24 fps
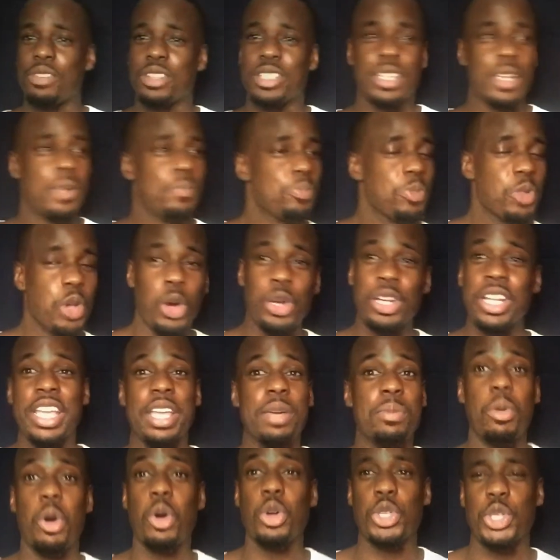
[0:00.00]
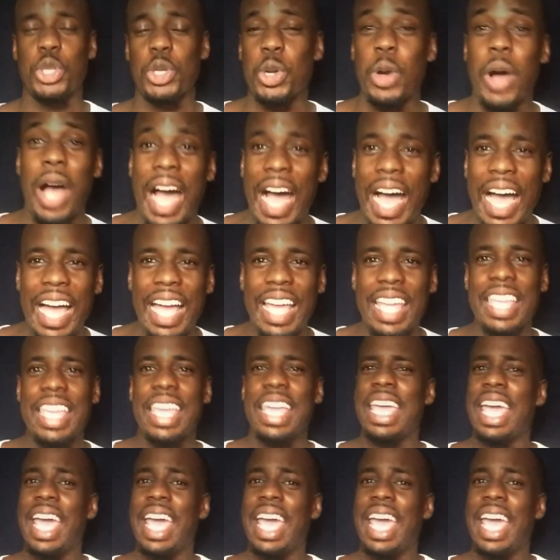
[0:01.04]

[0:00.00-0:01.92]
us on an emotional high,